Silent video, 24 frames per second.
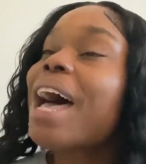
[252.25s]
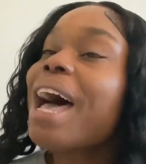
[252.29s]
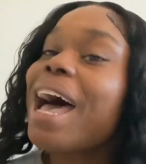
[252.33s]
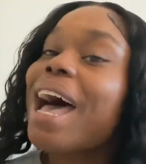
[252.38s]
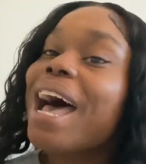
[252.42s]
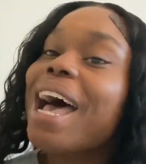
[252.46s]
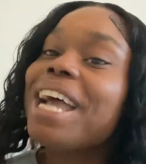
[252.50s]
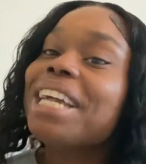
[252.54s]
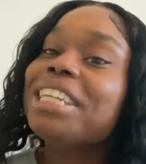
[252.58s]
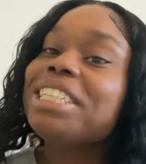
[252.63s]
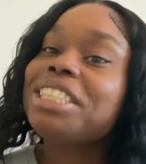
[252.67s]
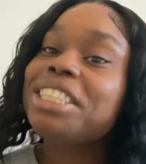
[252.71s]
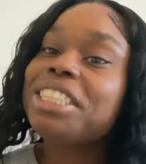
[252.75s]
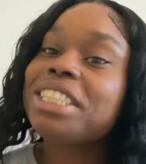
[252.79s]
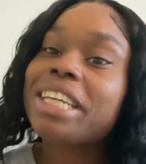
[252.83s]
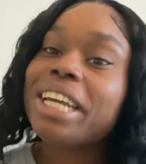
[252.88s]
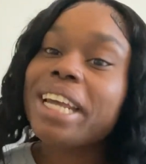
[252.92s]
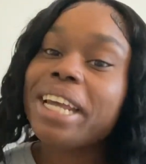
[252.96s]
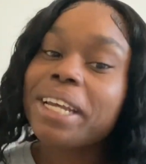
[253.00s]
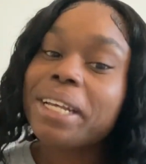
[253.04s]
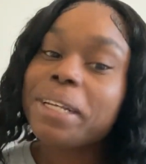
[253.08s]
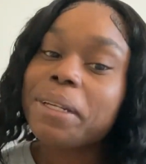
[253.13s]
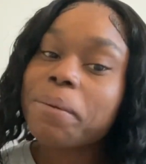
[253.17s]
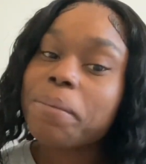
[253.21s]
I
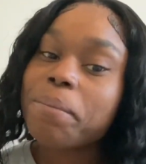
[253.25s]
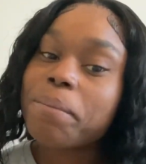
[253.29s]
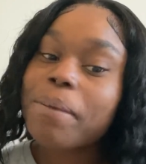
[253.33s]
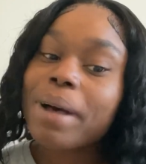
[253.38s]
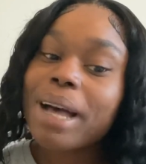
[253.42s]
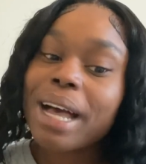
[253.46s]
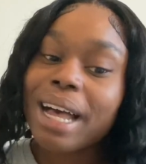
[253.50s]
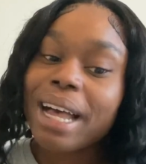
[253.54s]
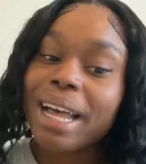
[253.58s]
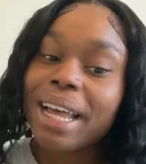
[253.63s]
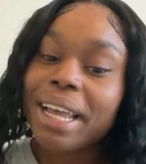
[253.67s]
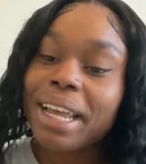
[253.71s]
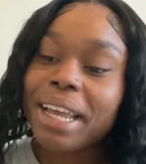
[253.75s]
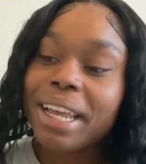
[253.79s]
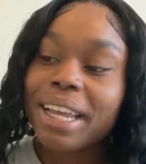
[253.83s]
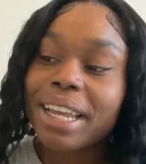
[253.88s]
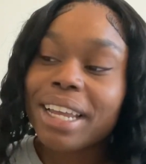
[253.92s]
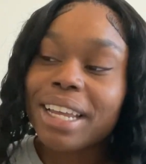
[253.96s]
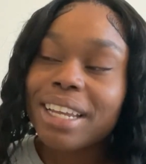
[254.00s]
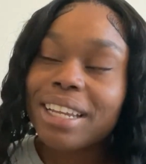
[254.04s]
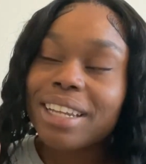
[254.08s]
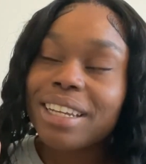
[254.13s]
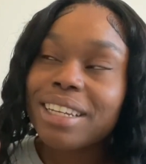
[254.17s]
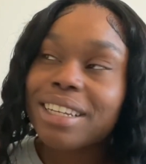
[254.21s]
checked my
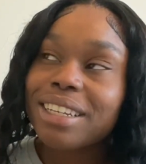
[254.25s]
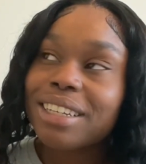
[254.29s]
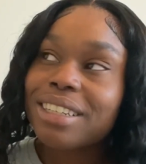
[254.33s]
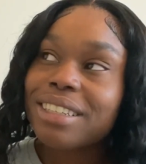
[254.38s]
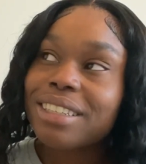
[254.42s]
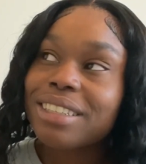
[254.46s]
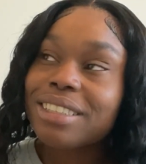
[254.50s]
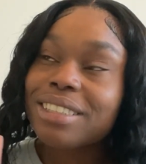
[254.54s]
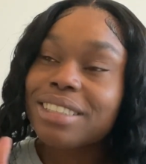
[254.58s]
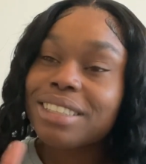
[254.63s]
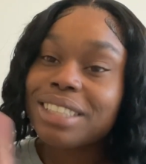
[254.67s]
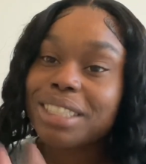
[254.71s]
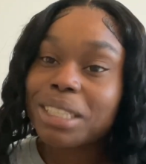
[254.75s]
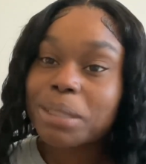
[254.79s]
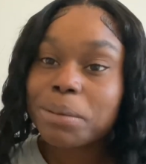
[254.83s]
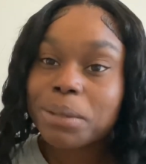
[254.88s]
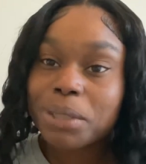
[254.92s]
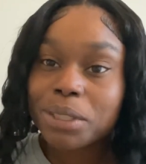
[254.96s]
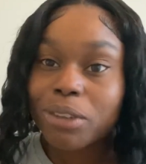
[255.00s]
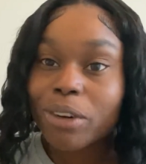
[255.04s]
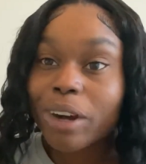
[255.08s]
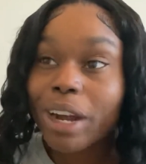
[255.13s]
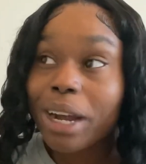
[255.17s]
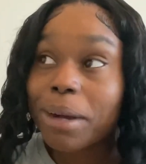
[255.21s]

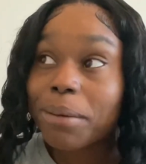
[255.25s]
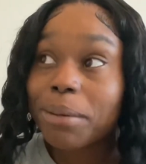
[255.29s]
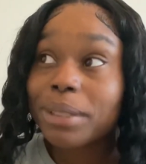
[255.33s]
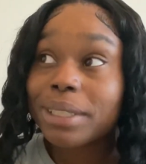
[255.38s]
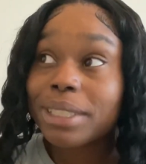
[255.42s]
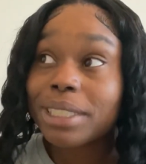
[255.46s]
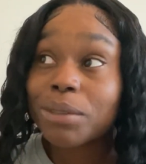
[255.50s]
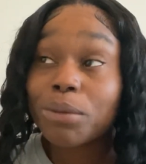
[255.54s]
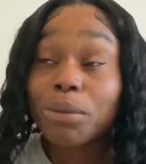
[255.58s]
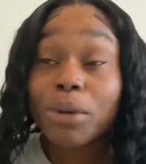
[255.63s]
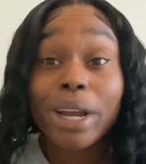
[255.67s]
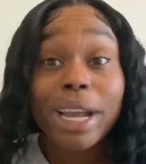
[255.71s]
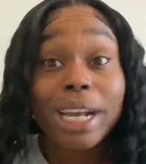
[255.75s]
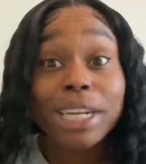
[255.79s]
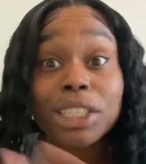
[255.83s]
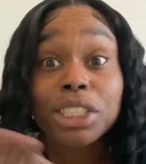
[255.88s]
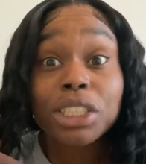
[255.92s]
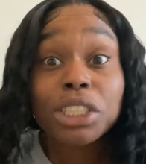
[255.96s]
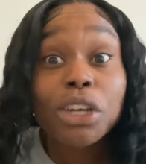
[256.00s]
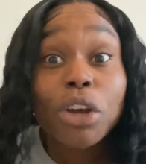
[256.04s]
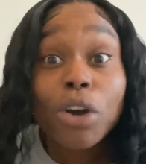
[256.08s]
subscribers and we're actually